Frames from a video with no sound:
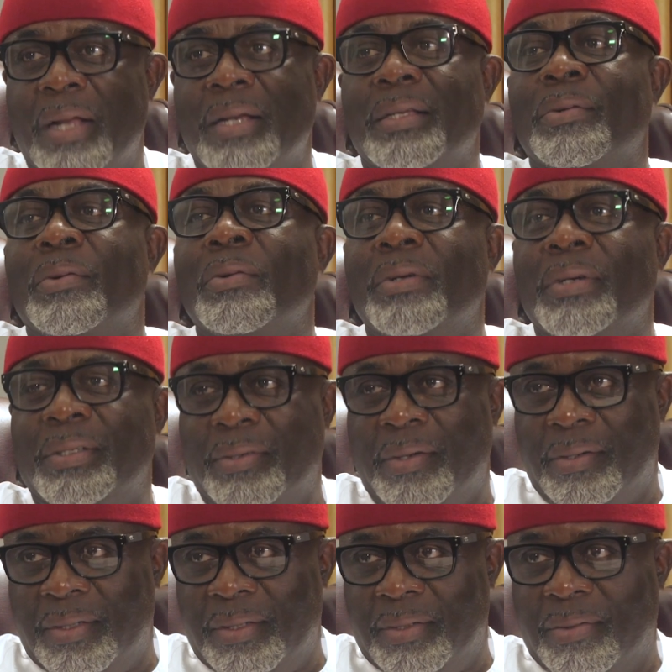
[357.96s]
had a good
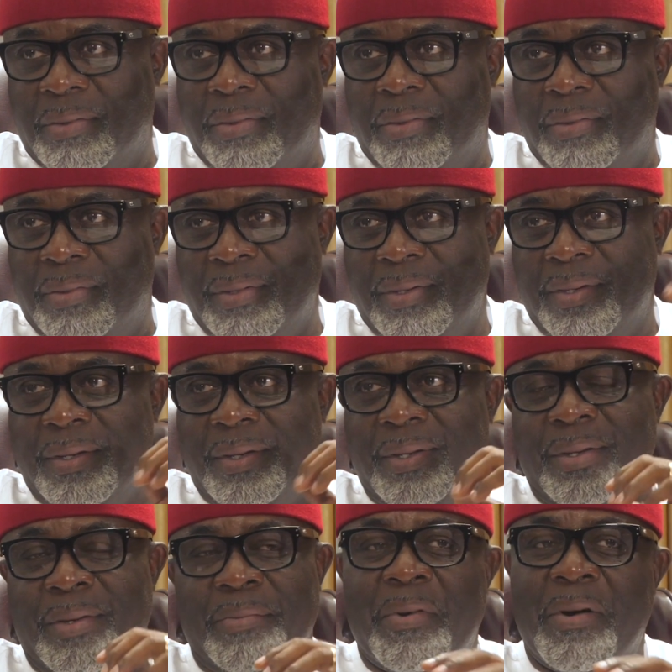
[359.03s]
results in school.
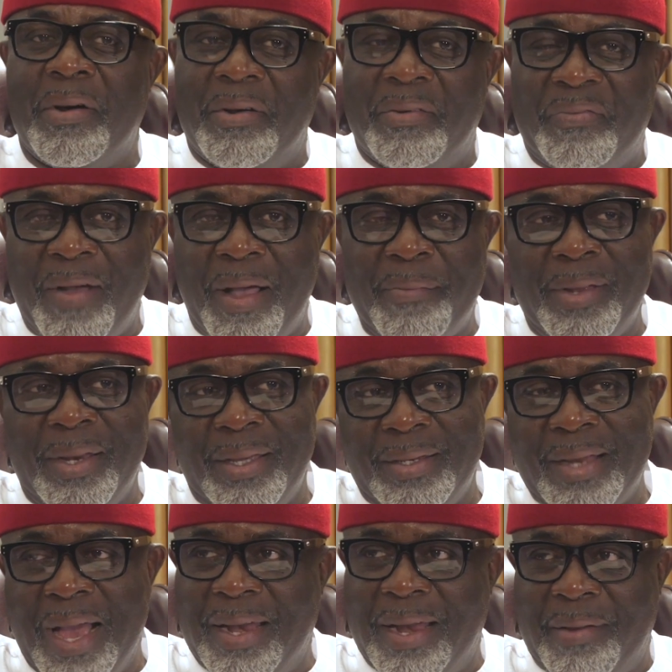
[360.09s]
But family
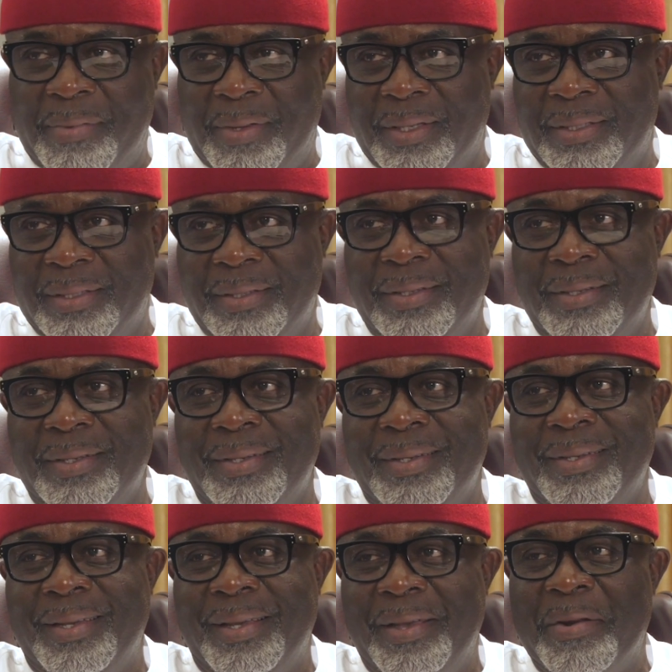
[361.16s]
dynamics,
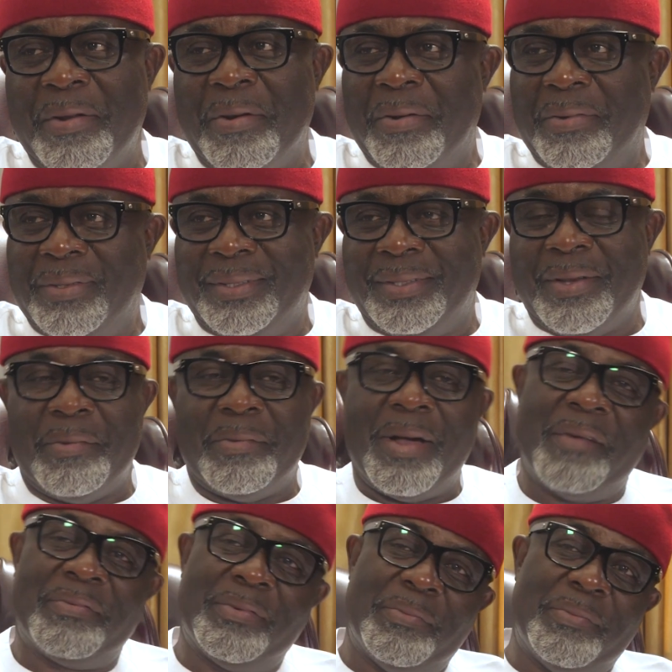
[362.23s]
you know, some
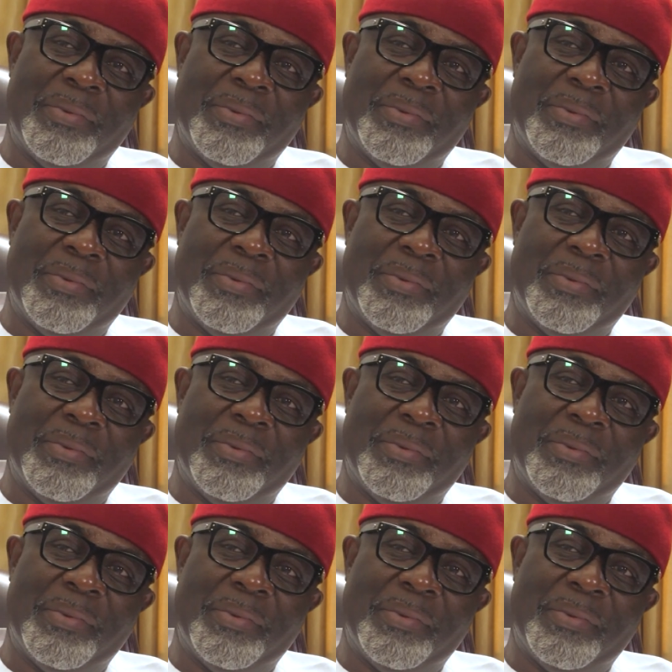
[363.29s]
have to